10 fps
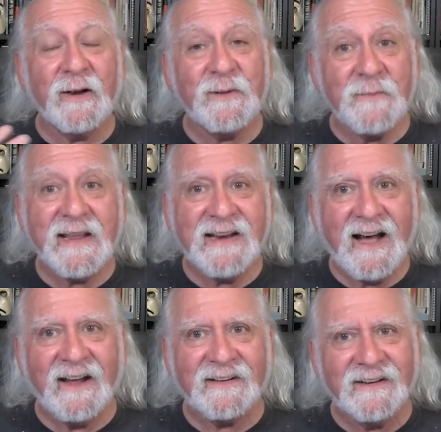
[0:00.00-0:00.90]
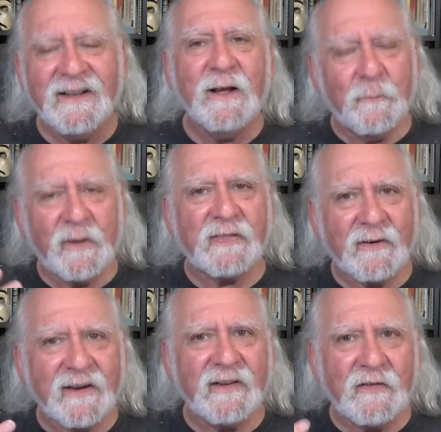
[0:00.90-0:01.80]
but it may not. But
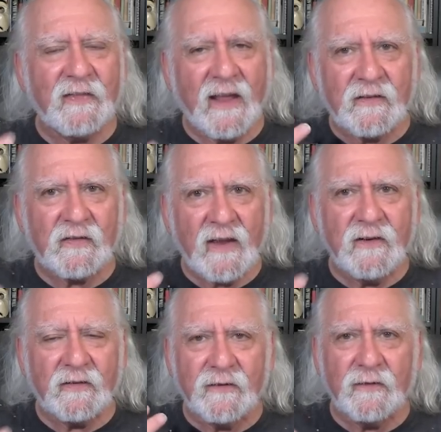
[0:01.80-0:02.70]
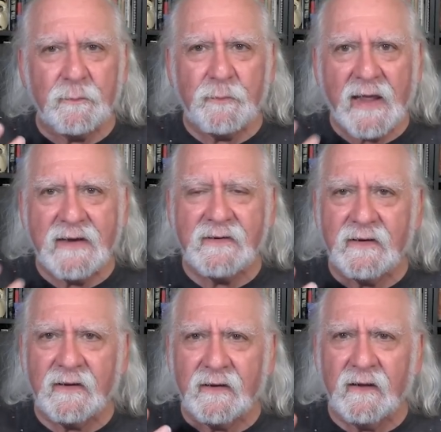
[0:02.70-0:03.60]
there is that sense of
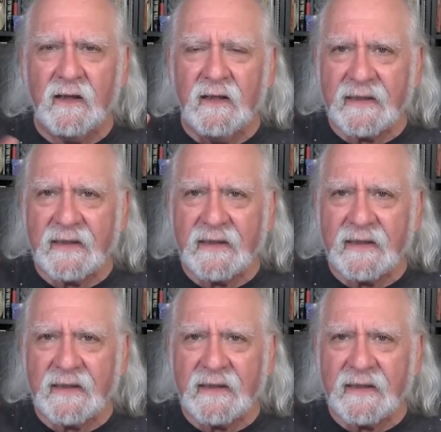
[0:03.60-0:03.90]
impending